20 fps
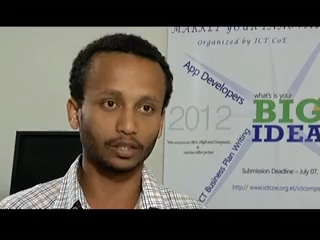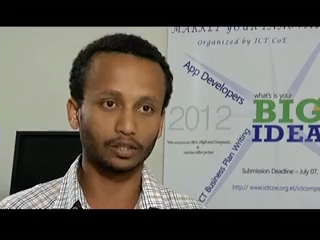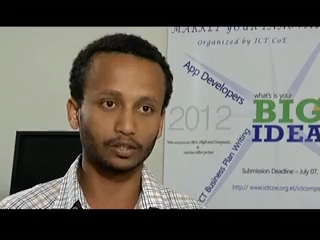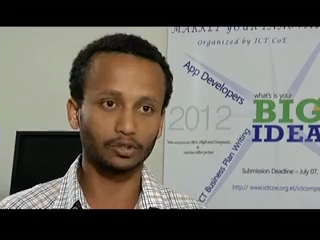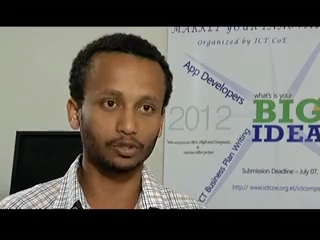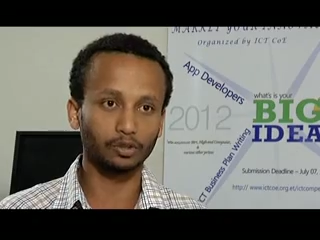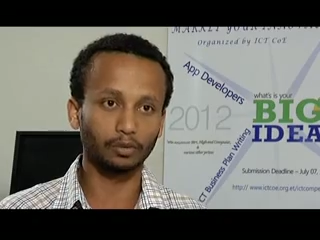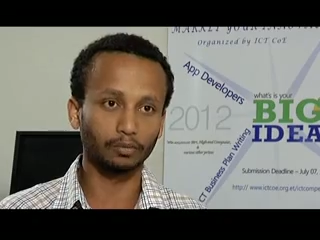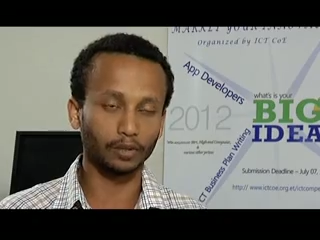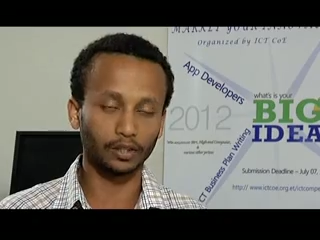
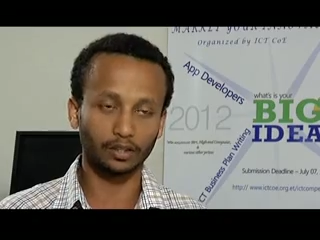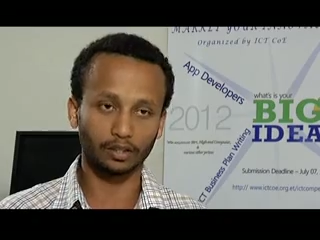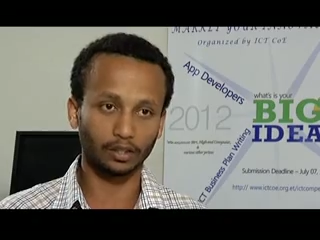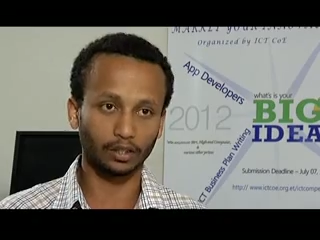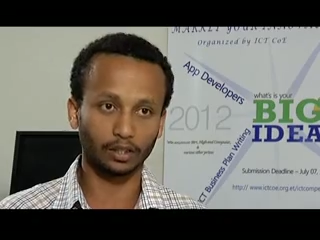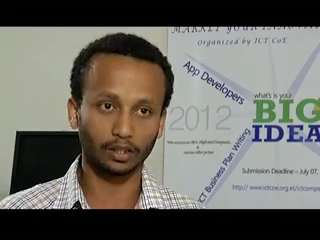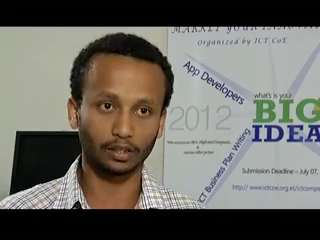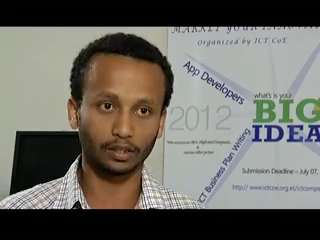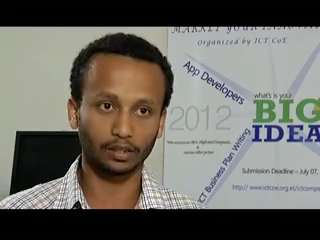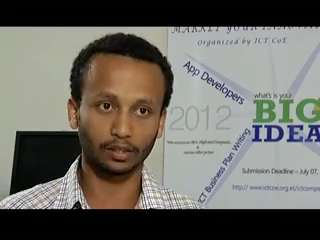
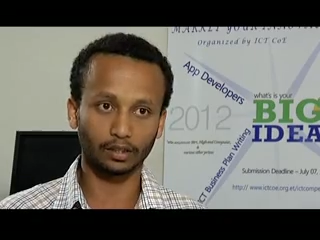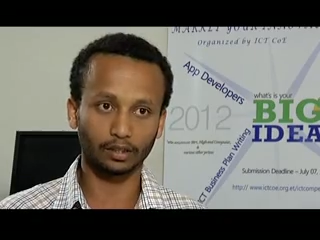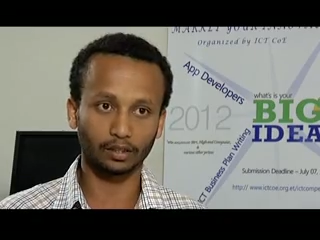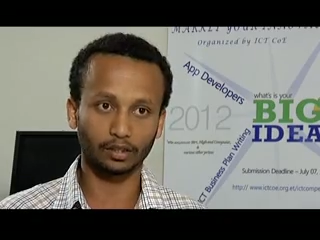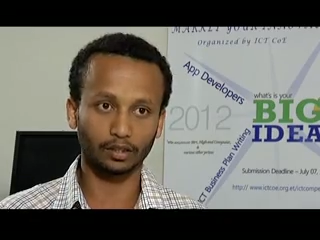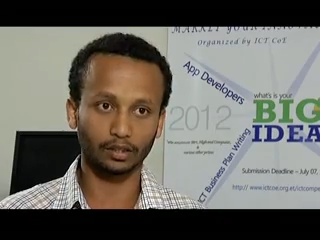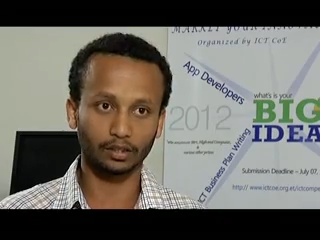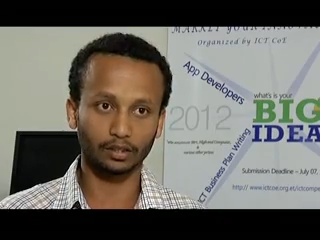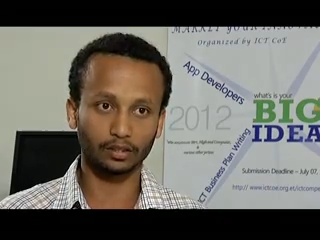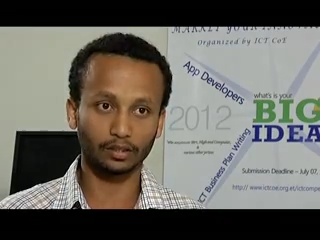geometric
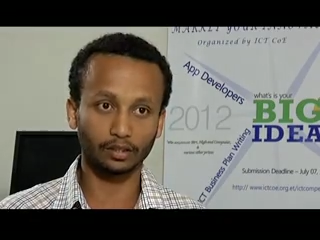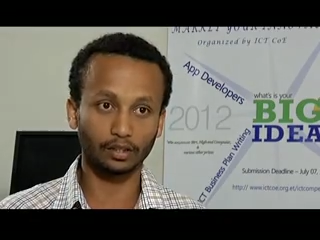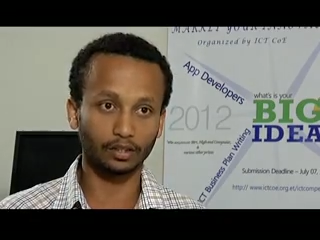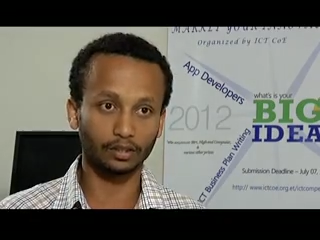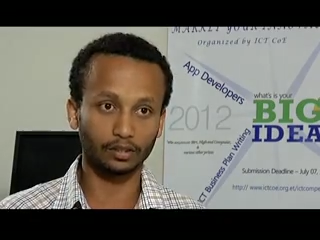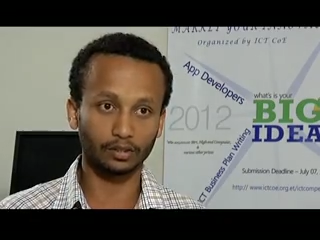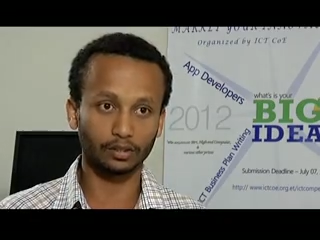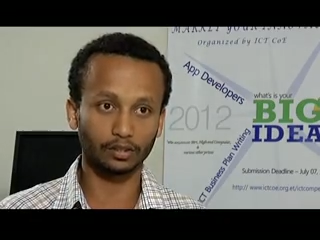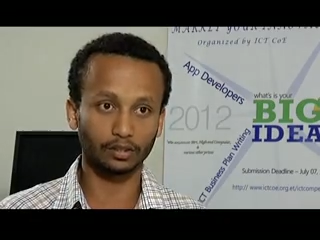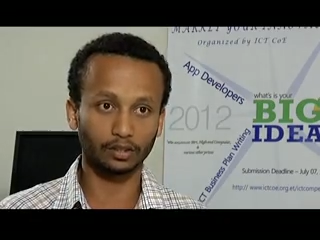
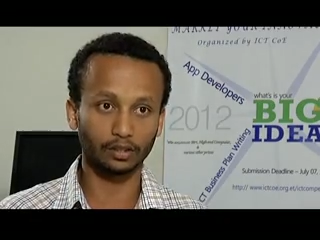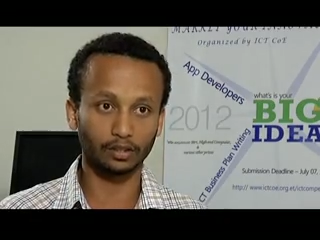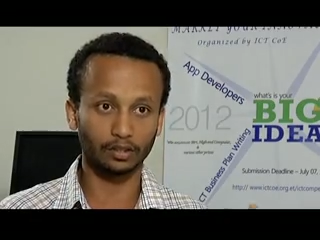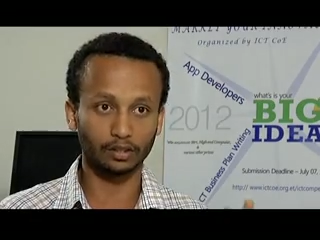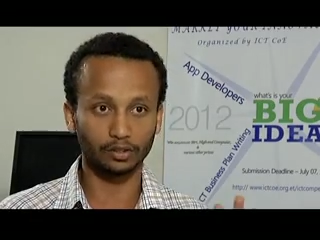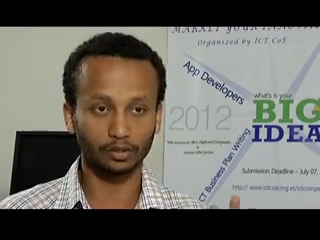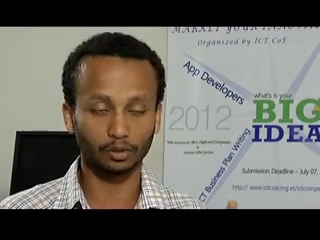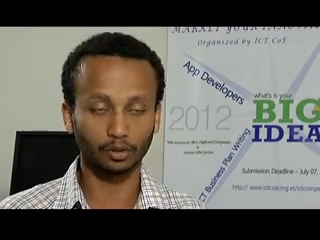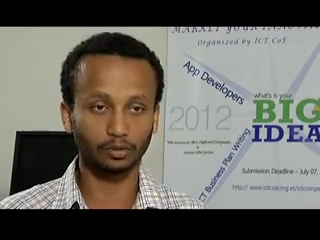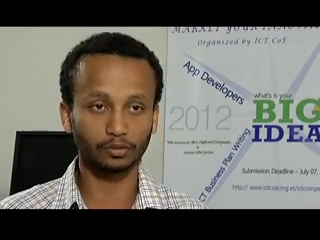things in
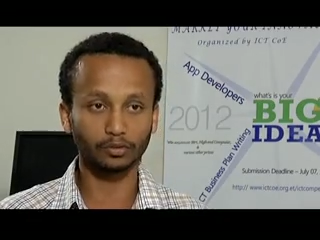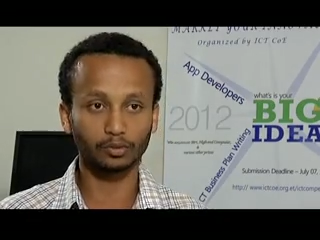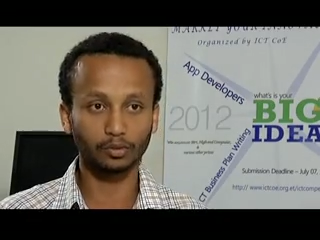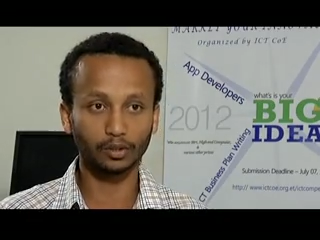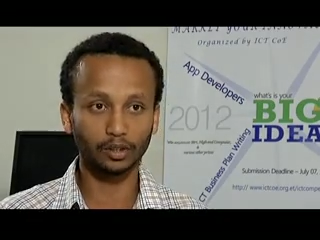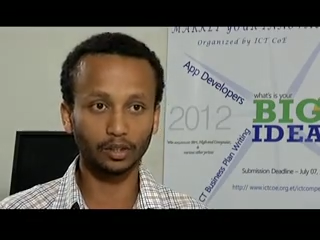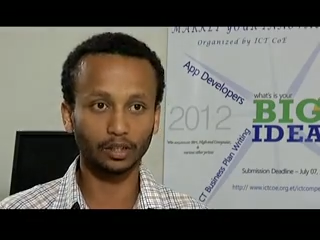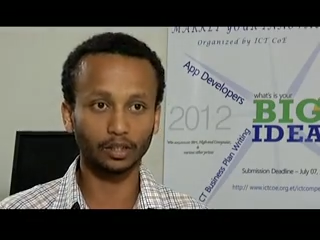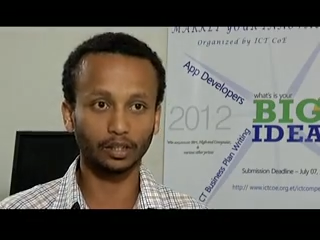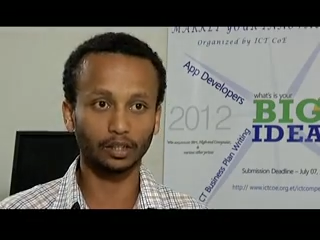the
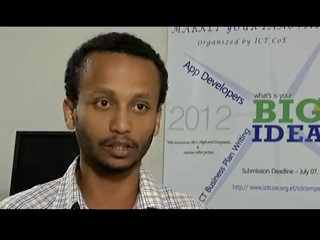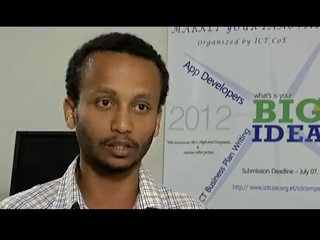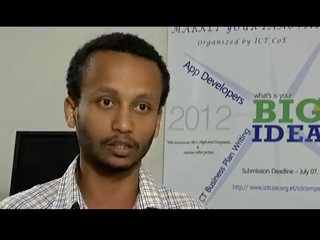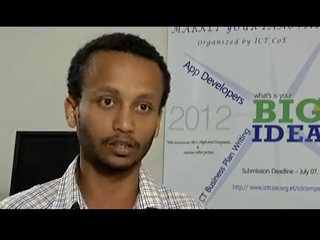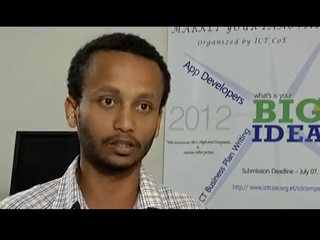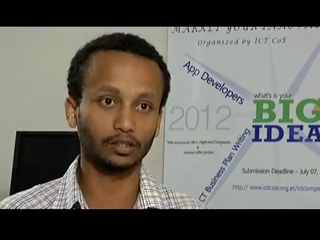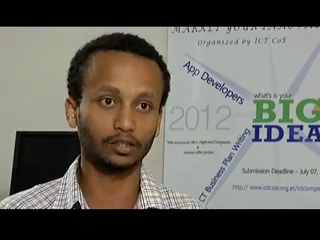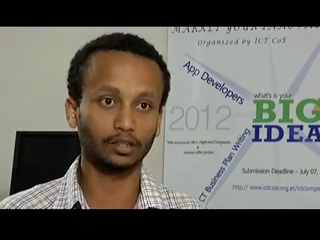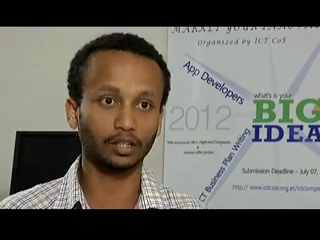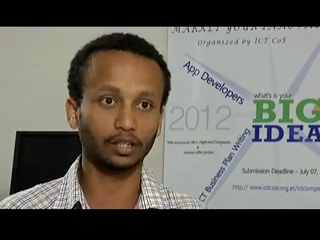software
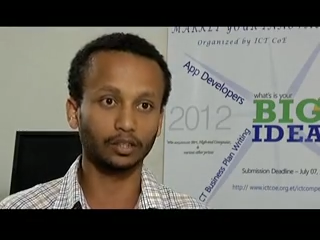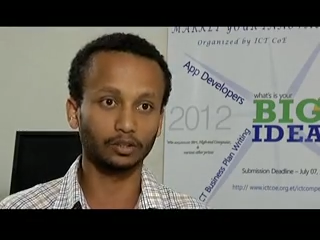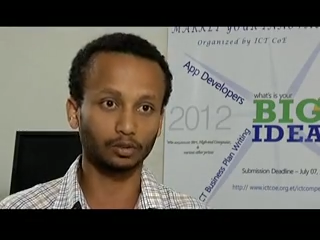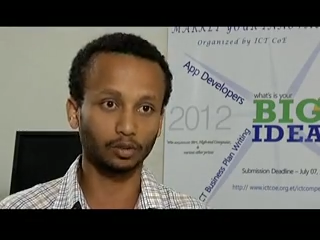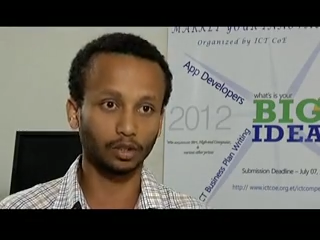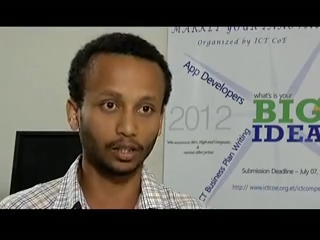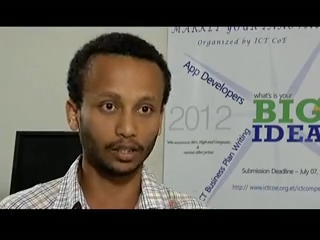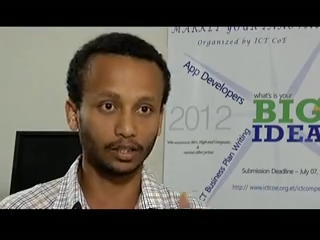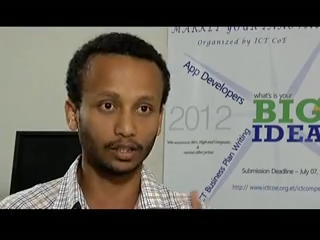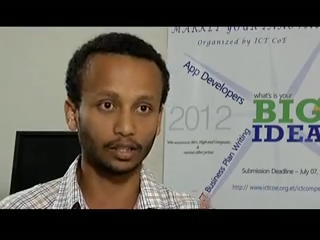and trying
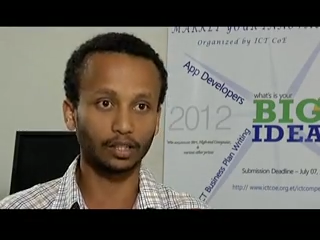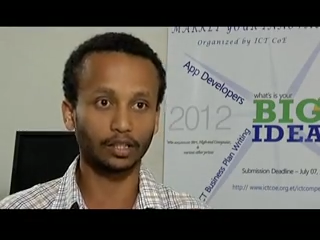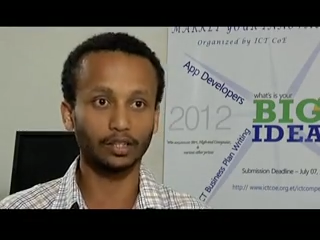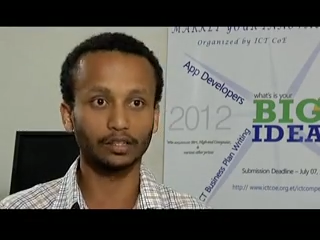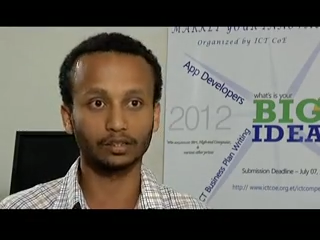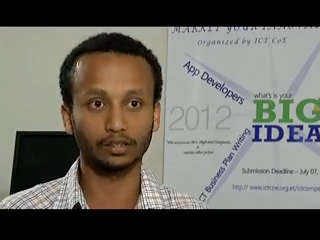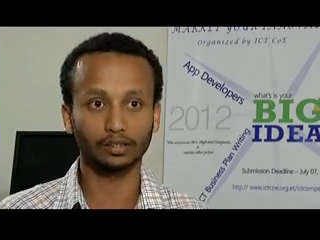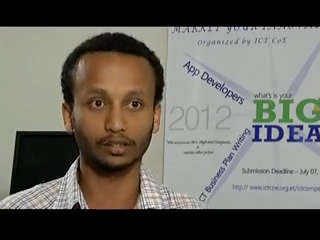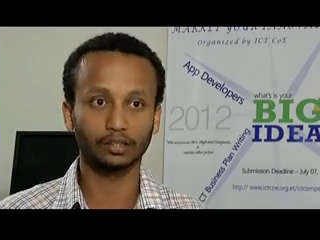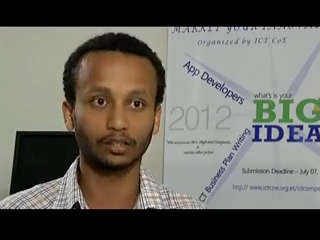to
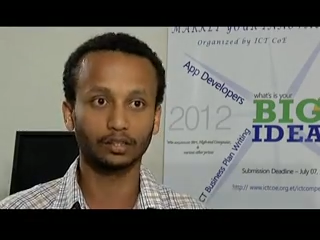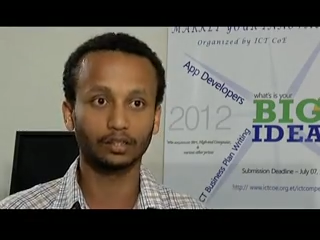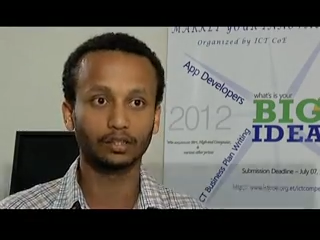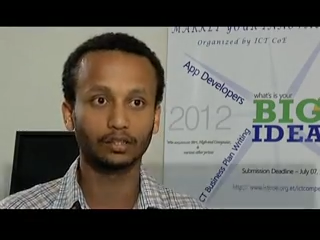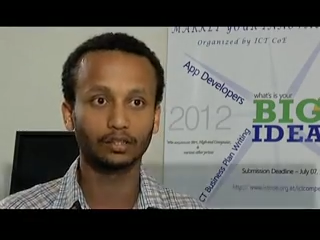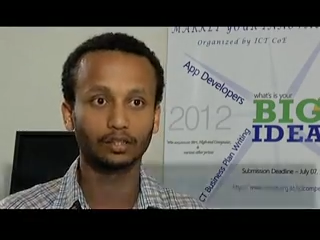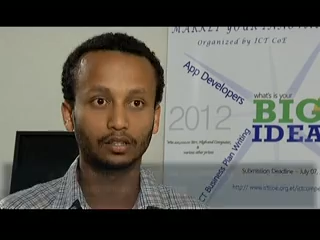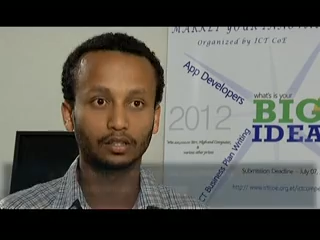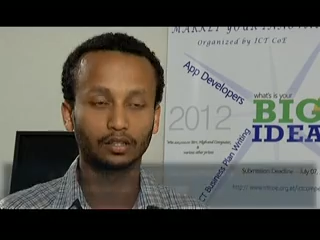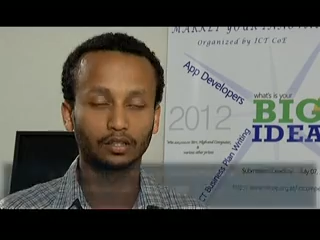analyze
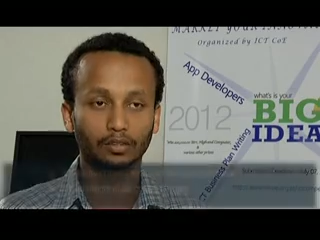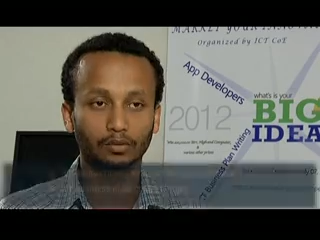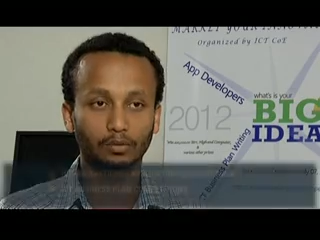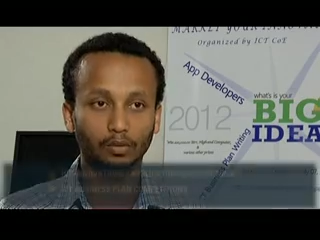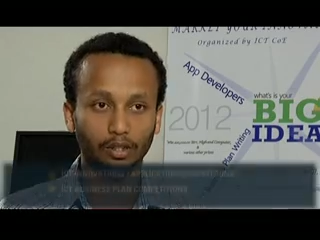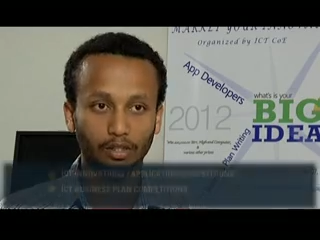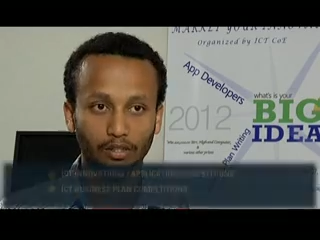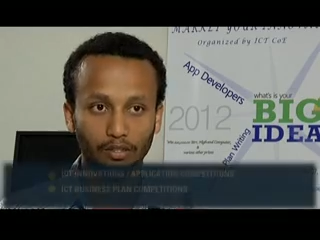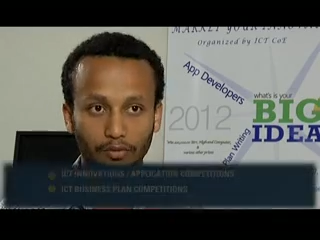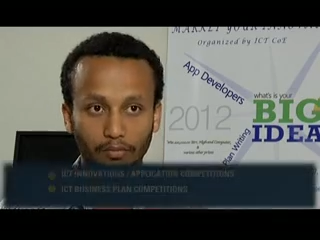
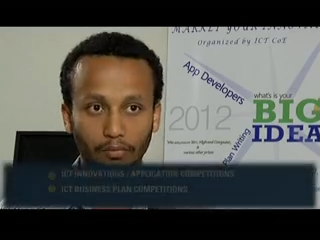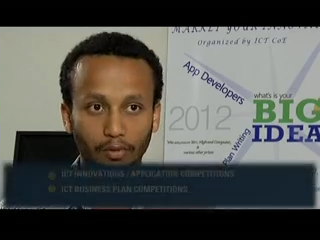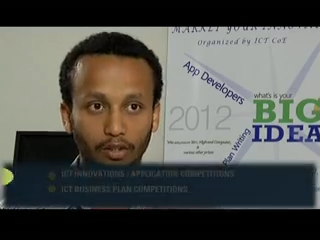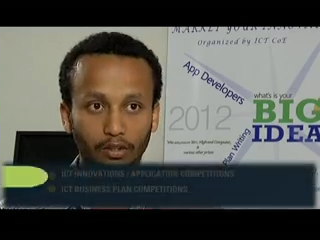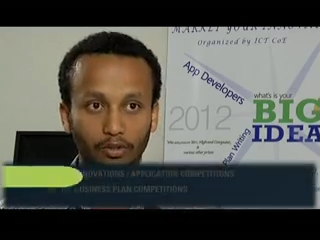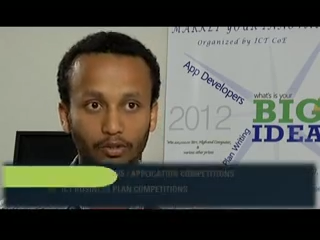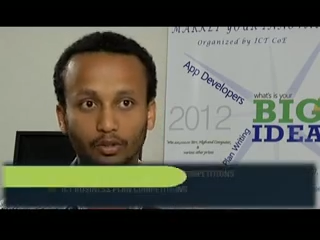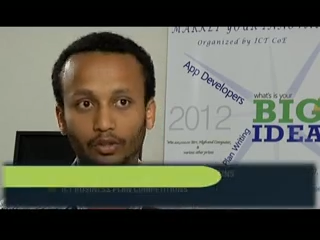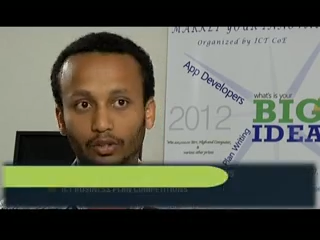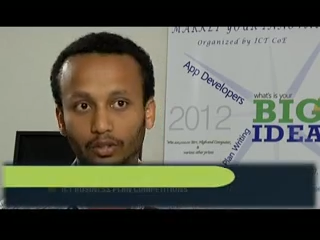what has
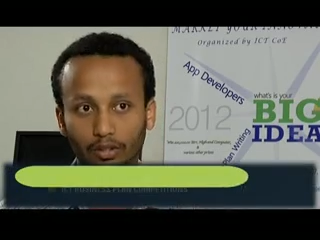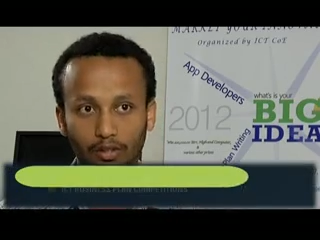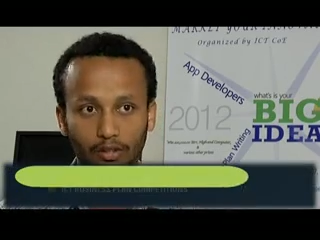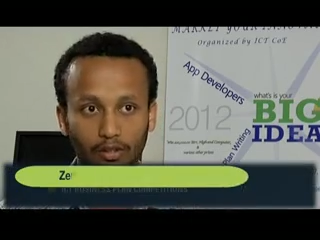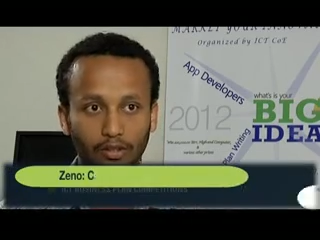been drawn.